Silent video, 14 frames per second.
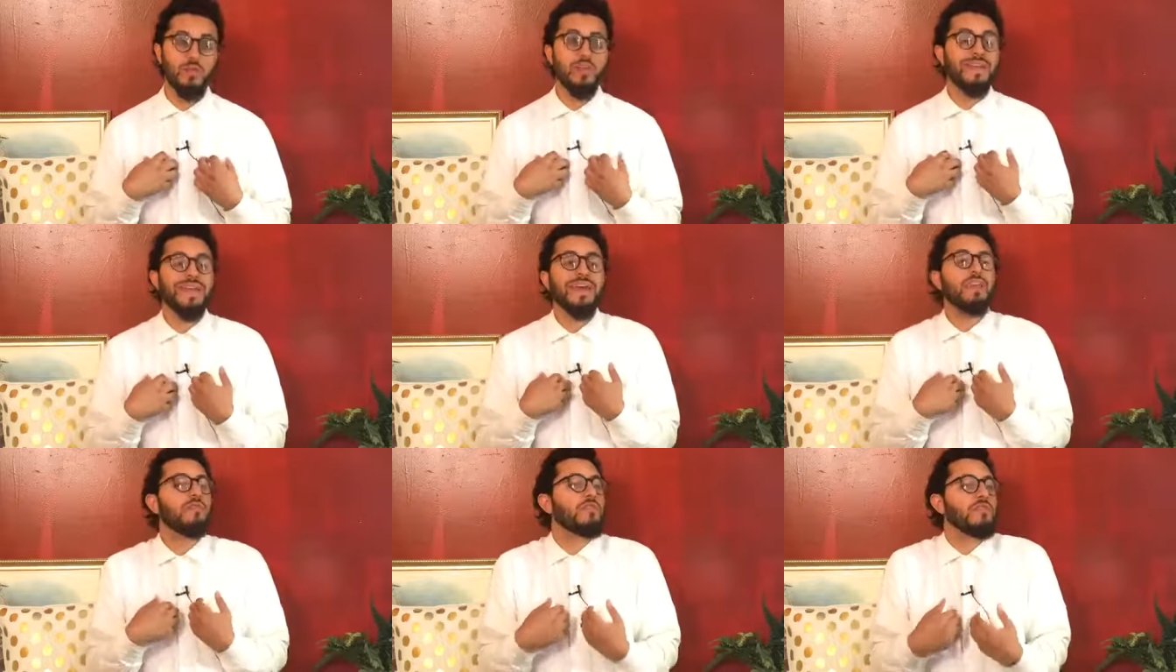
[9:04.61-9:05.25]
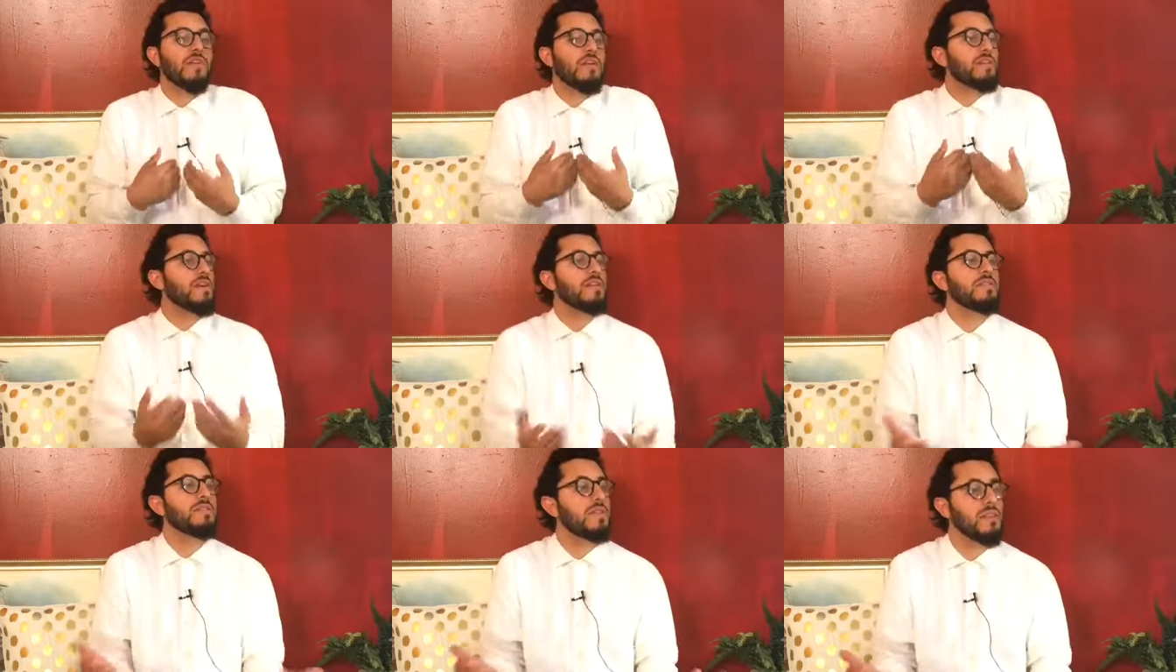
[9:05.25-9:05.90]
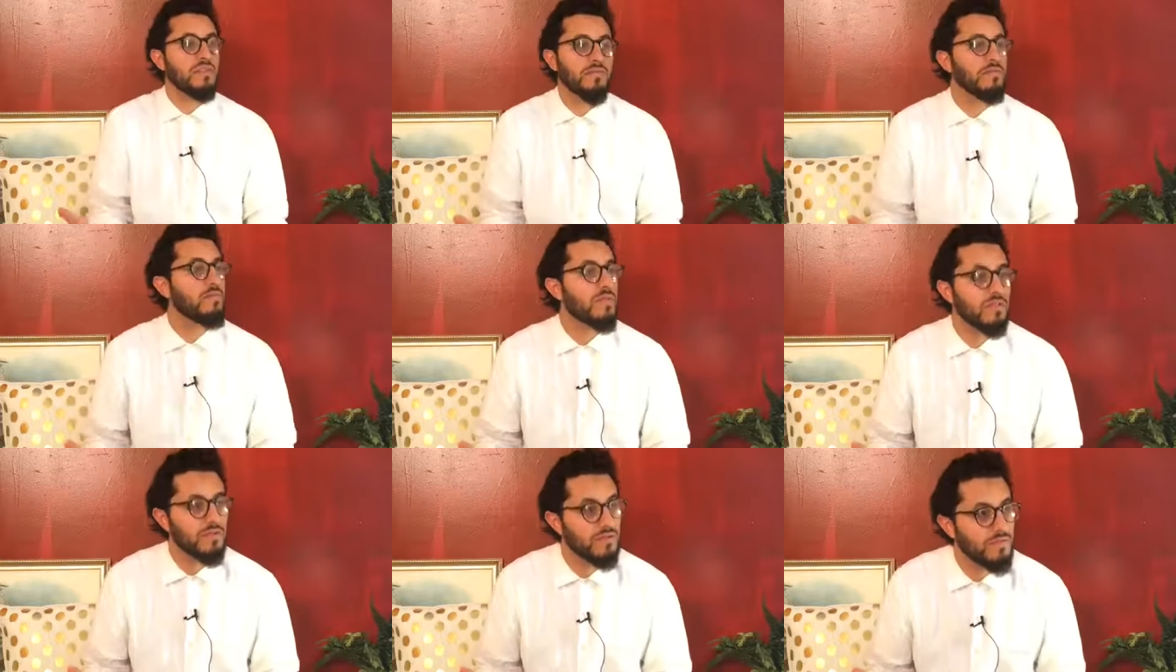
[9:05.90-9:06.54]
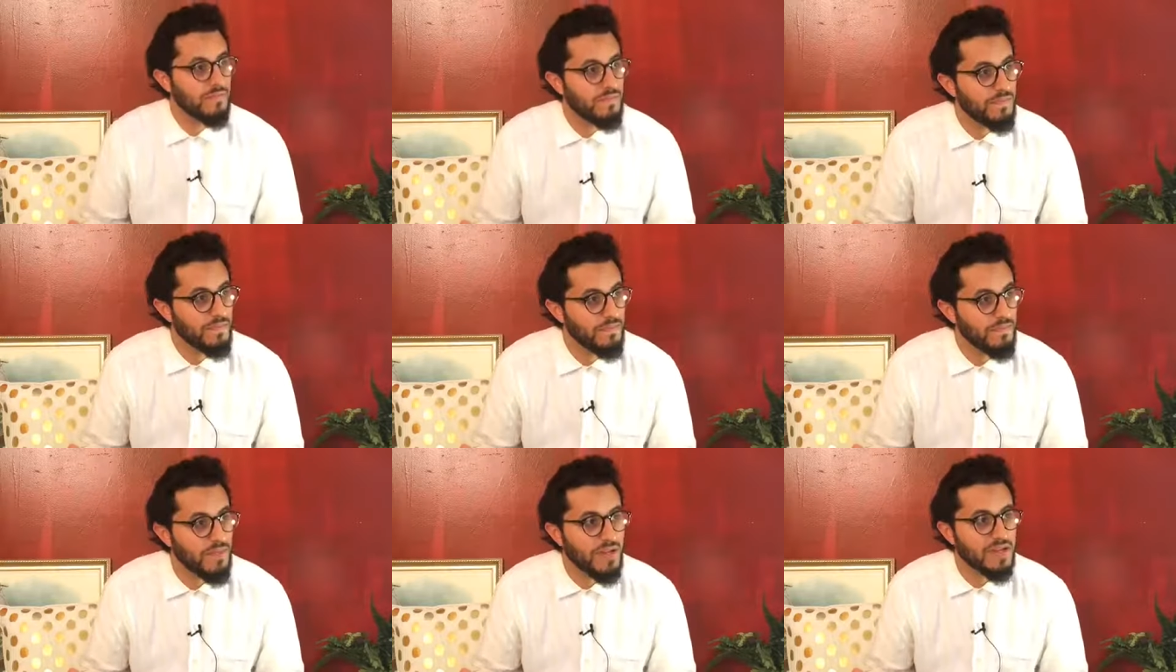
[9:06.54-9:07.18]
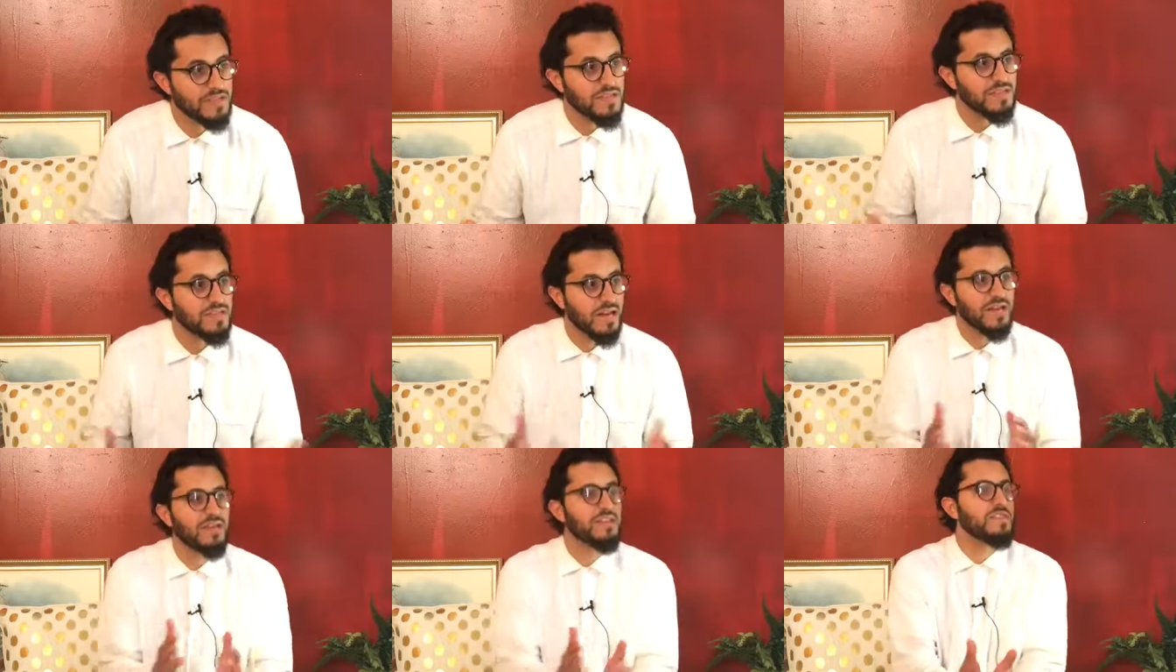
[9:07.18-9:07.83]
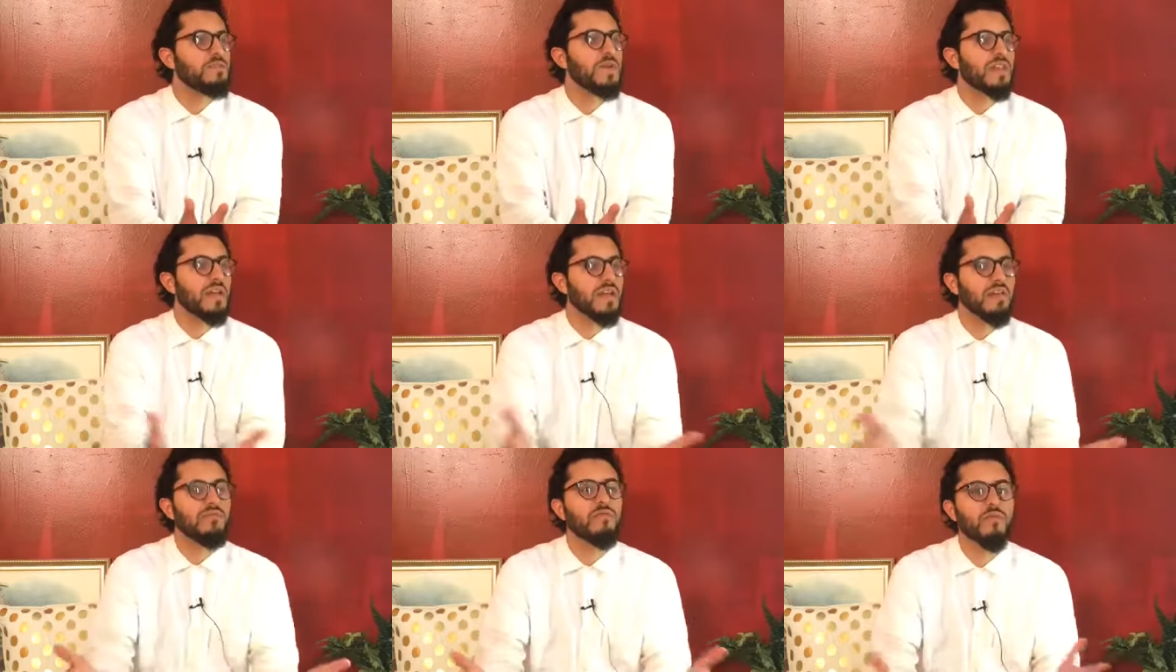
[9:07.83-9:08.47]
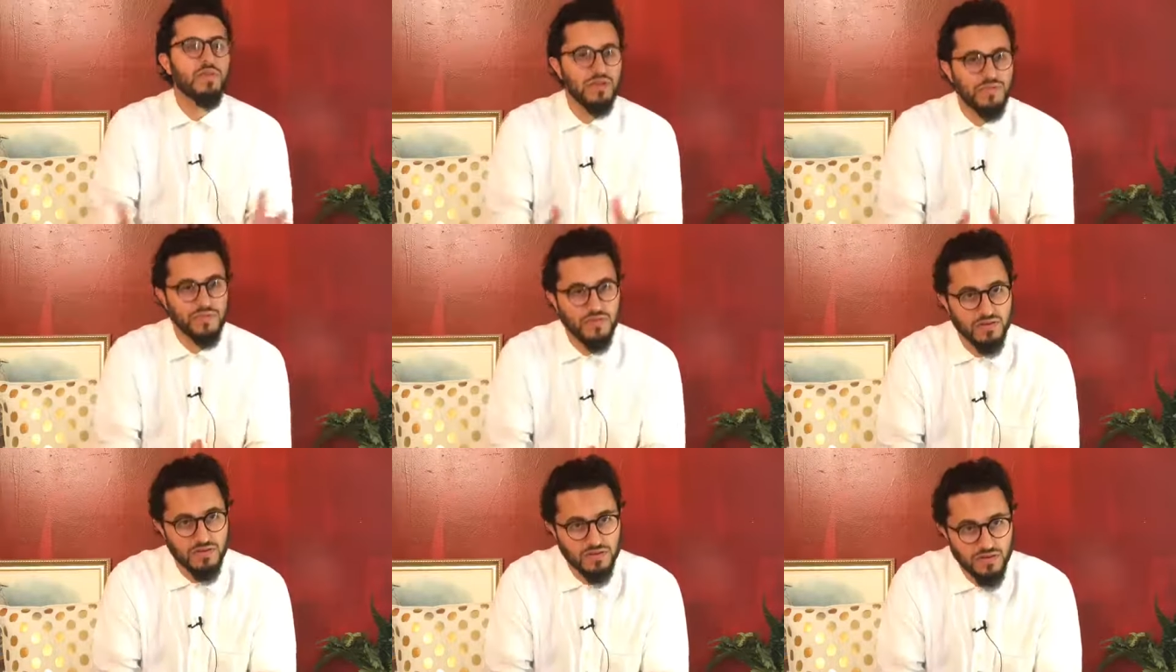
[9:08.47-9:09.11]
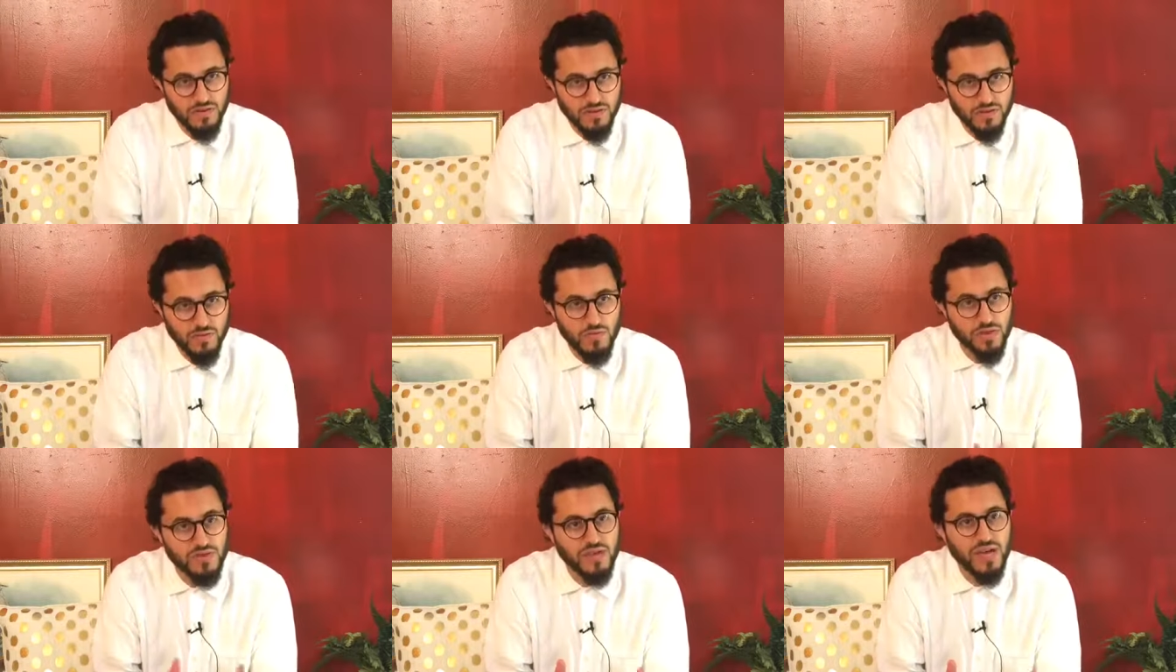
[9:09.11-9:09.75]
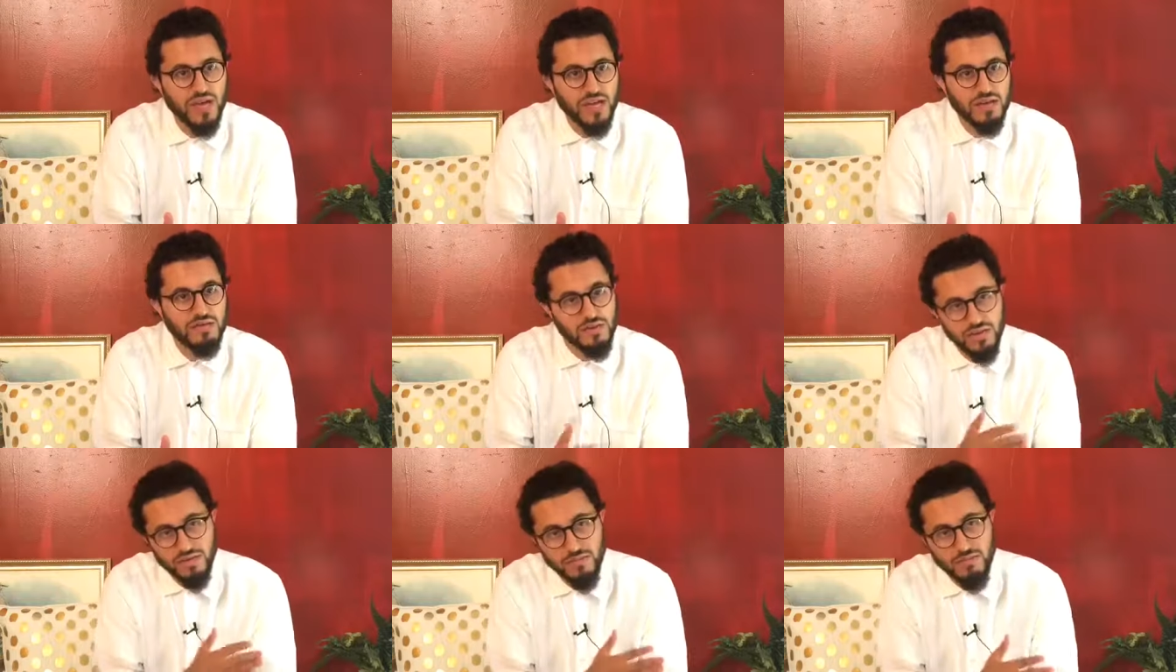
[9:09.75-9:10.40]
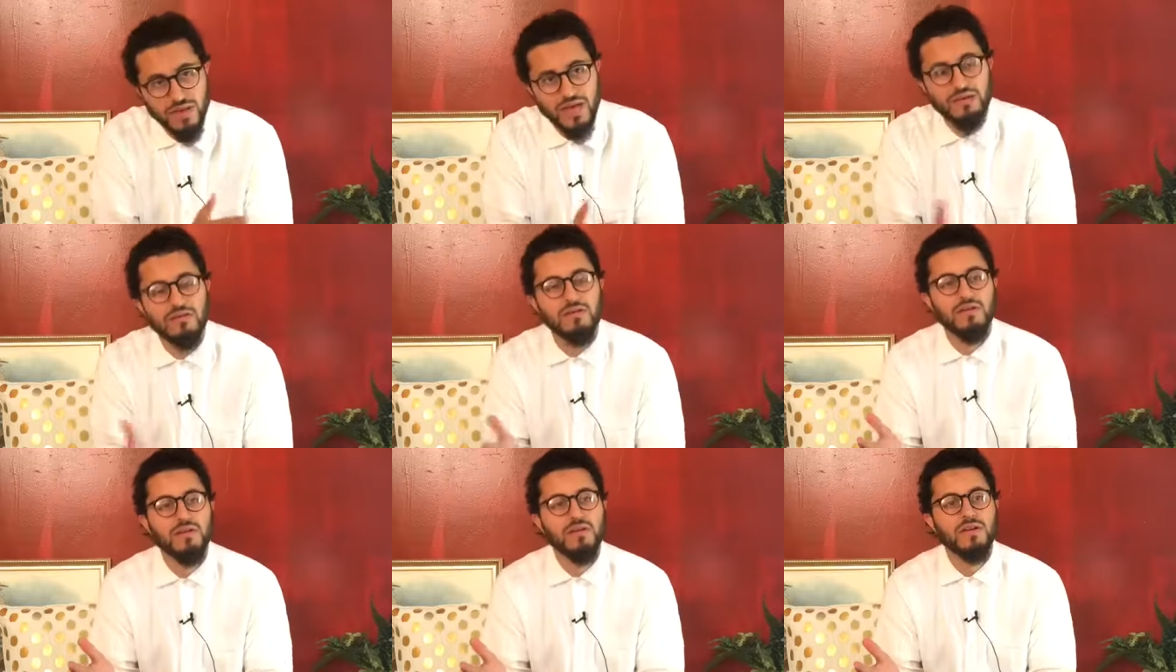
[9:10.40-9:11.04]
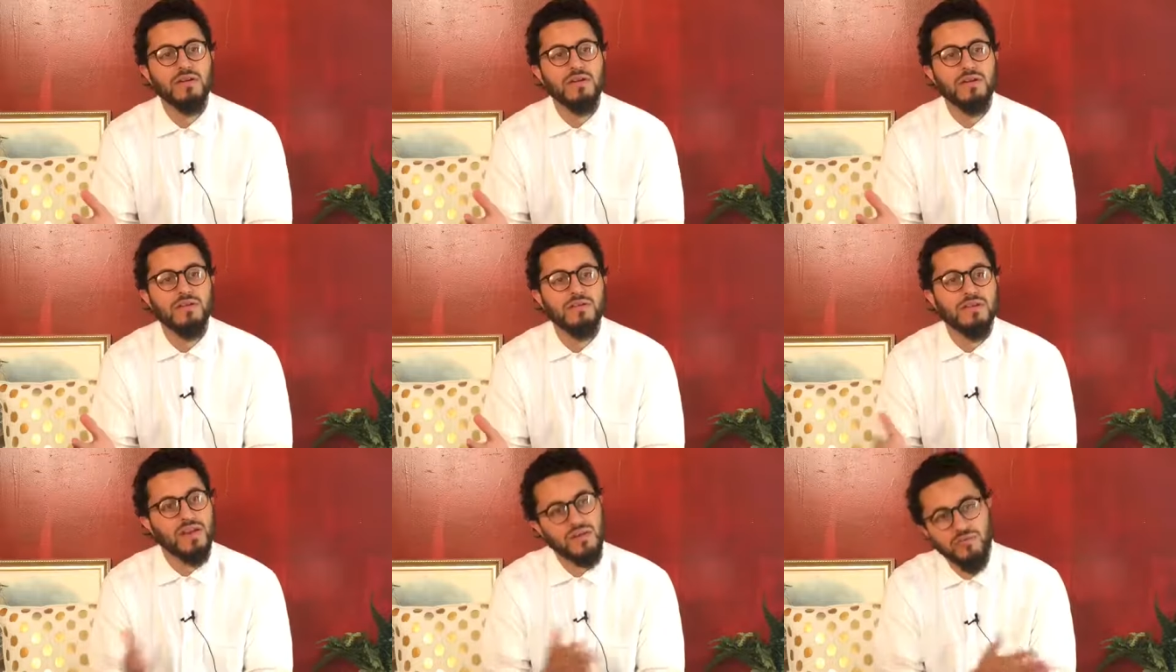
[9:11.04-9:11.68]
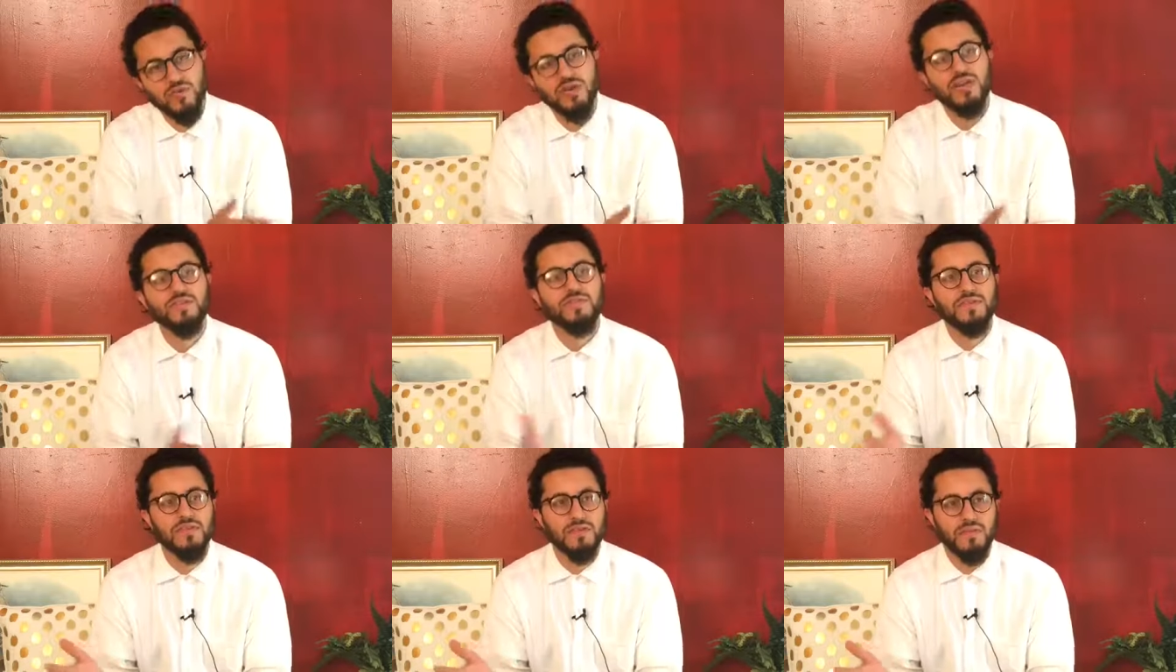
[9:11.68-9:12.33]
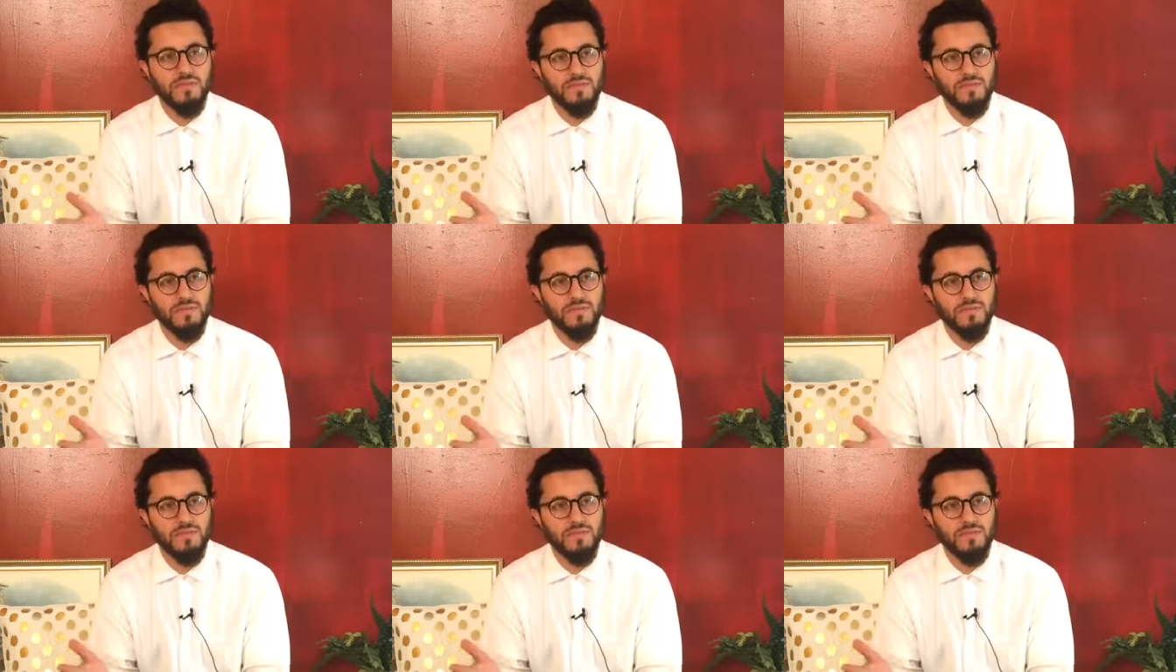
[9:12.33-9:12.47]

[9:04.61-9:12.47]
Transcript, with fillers: can't even say he died the death of a martyr because he died in his bed like everyone else did, or he died in the manner that everyone else did.